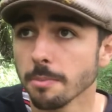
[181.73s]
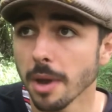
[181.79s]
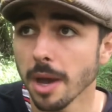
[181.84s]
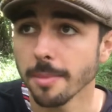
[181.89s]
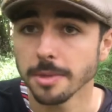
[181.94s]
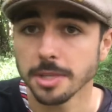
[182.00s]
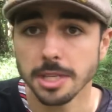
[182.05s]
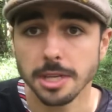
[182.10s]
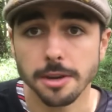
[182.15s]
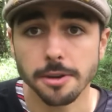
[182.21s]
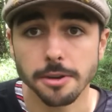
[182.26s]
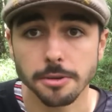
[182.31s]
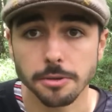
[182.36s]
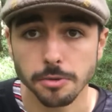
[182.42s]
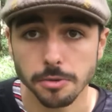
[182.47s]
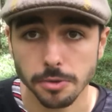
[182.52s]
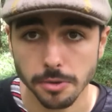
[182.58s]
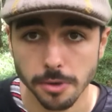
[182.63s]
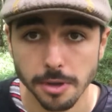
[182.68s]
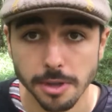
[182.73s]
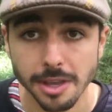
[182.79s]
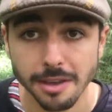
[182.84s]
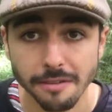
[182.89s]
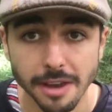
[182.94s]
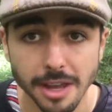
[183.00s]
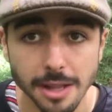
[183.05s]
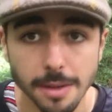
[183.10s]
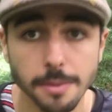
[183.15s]
by materials which were only
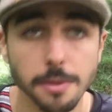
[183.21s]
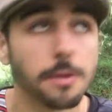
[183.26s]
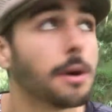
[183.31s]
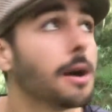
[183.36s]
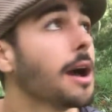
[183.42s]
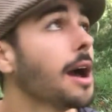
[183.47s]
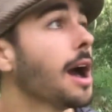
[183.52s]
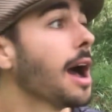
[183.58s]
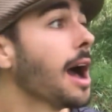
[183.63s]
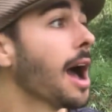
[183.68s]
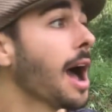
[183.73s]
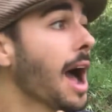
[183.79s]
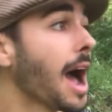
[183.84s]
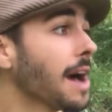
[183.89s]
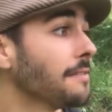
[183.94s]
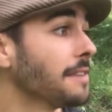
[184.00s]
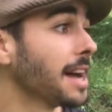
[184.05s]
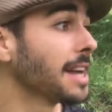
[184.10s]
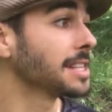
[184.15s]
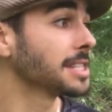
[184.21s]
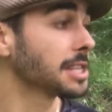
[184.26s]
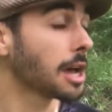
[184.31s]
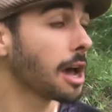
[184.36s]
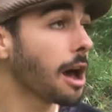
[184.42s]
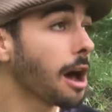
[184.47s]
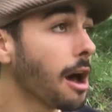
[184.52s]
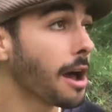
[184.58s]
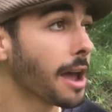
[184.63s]
available at that
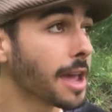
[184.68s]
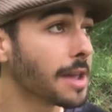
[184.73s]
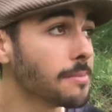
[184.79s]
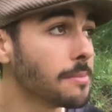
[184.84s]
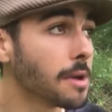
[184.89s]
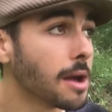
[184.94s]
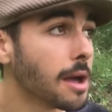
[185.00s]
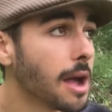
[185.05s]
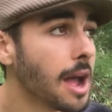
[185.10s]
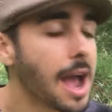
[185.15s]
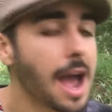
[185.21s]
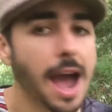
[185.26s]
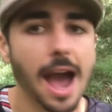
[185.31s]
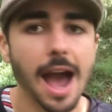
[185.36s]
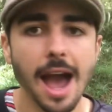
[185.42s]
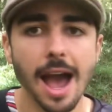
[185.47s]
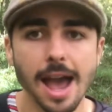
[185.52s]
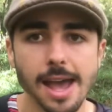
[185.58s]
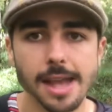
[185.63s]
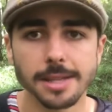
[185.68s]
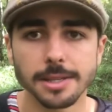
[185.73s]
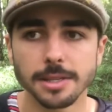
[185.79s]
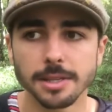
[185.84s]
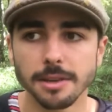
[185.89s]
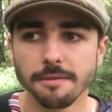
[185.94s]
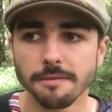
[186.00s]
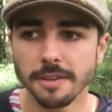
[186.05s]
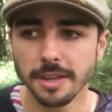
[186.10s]
time,
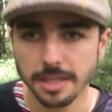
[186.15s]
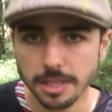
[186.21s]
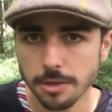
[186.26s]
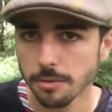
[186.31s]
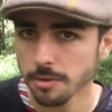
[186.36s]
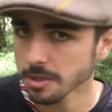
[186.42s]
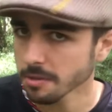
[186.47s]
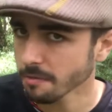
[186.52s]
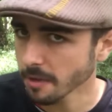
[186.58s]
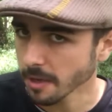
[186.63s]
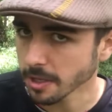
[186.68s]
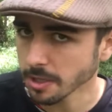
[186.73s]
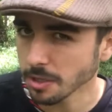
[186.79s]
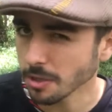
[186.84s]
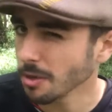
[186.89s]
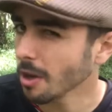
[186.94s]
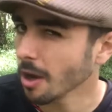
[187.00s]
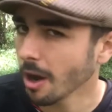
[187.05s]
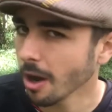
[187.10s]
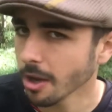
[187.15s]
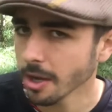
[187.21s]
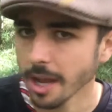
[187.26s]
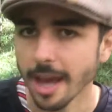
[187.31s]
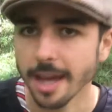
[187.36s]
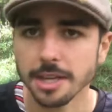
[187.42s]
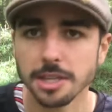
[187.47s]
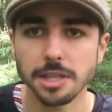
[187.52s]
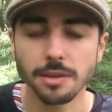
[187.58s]
and these sorts of things you can't
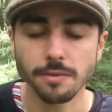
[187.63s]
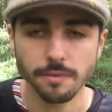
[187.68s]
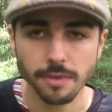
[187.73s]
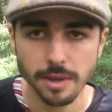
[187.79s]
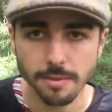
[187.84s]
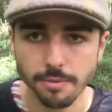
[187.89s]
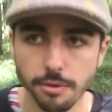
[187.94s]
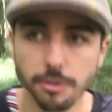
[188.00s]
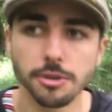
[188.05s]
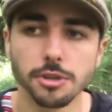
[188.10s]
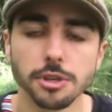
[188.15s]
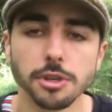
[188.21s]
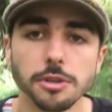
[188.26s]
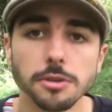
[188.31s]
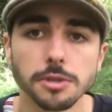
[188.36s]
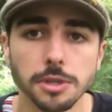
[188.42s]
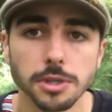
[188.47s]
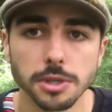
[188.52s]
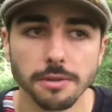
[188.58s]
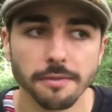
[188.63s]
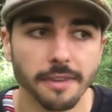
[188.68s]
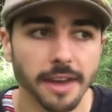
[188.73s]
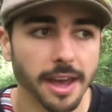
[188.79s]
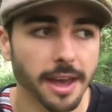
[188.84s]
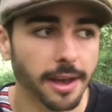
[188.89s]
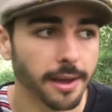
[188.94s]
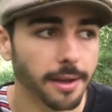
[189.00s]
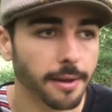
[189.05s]
actually reproduce.
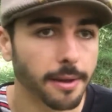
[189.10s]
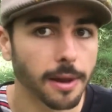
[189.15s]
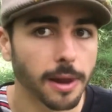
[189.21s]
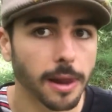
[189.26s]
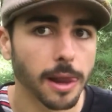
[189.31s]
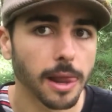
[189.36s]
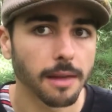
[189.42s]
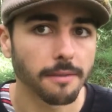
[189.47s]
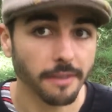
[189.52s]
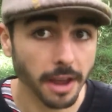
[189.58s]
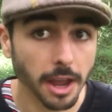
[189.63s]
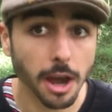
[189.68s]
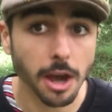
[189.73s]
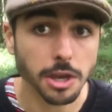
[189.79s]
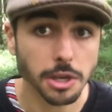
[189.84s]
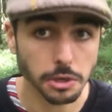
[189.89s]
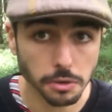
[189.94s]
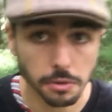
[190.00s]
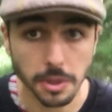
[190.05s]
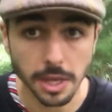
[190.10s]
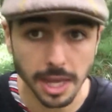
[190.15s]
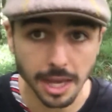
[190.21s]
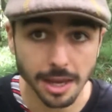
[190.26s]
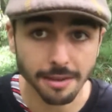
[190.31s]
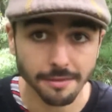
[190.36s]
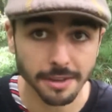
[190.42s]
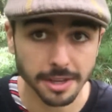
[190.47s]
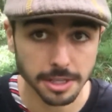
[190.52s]
They are
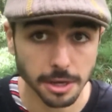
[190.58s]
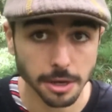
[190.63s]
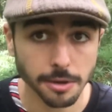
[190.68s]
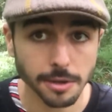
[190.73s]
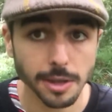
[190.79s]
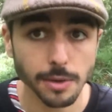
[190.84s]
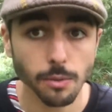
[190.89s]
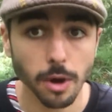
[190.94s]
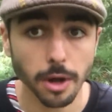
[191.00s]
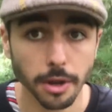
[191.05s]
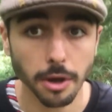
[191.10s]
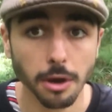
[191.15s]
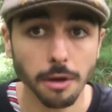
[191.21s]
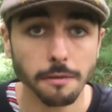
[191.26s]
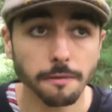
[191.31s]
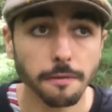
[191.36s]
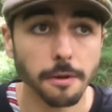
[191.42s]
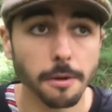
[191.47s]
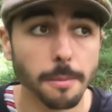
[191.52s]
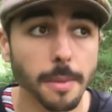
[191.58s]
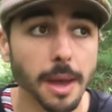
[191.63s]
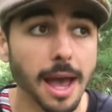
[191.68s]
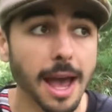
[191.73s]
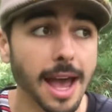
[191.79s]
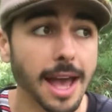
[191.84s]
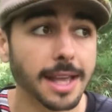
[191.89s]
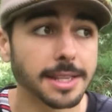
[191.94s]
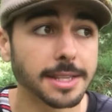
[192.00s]
unique, there's only one of them,
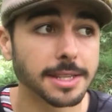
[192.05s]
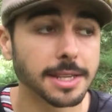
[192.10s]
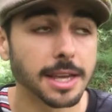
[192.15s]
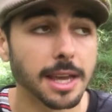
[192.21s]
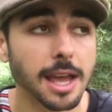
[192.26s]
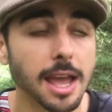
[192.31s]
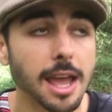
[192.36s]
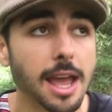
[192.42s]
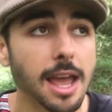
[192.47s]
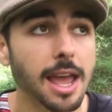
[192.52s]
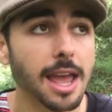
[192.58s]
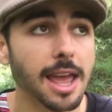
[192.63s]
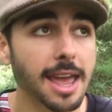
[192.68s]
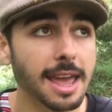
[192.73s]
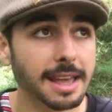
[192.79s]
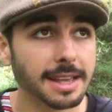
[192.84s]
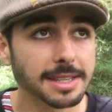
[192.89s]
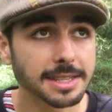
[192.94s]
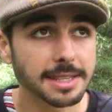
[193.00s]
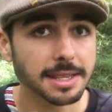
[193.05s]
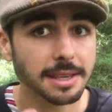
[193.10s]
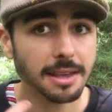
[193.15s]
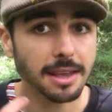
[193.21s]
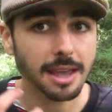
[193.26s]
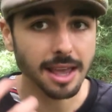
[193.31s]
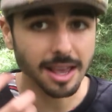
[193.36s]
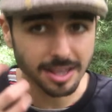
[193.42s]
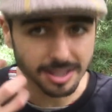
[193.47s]
and it's
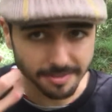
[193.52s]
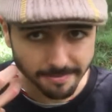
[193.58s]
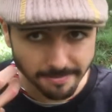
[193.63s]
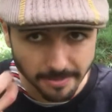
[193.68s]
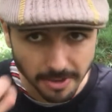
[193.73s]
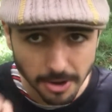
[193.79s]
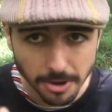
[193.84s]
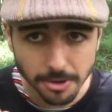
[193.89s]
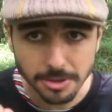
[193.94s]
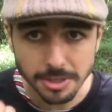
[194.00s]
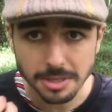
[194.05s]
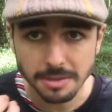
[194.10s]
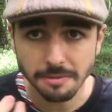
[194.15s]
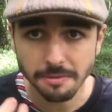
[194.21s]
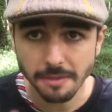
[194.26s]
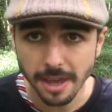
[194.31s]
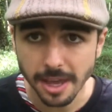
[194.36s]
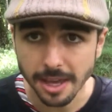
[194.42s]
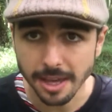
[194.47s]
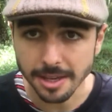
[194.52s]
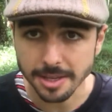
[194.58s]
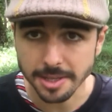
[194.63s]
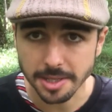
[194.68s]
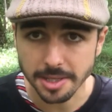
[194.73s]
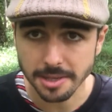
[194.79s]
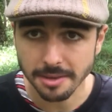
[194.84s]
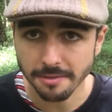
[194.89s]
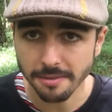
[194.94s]
those
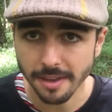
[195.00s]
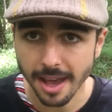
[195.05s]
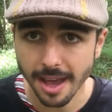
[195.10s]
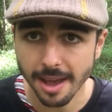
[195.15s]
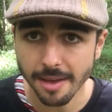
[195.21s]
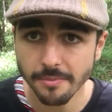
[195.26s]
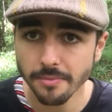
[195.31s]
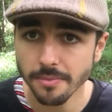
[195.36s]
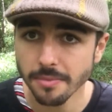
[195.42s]
things that